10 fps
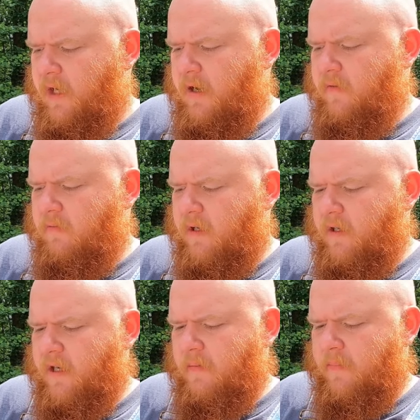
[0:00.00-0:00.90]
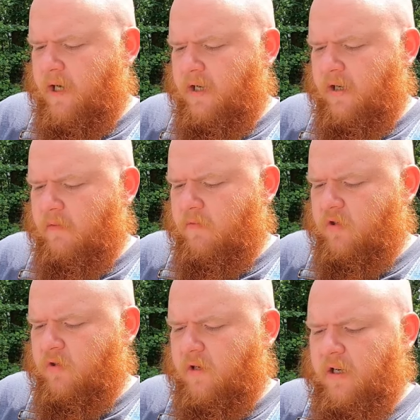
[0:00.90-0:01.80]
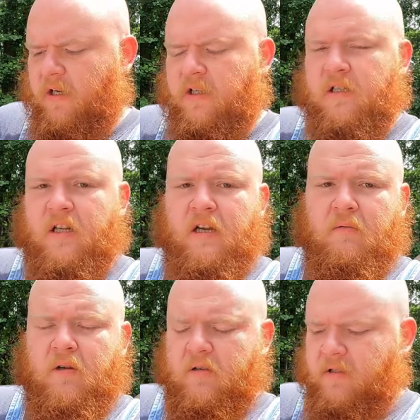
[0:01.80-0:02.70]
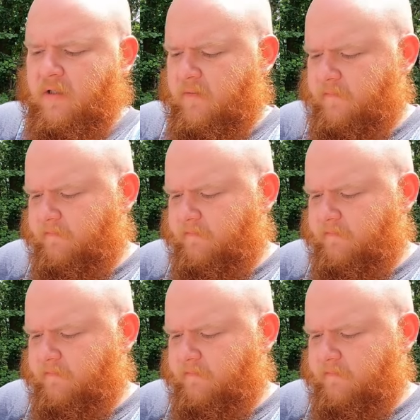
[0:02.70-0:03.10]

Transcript: even while a companion was treating his leg wounds.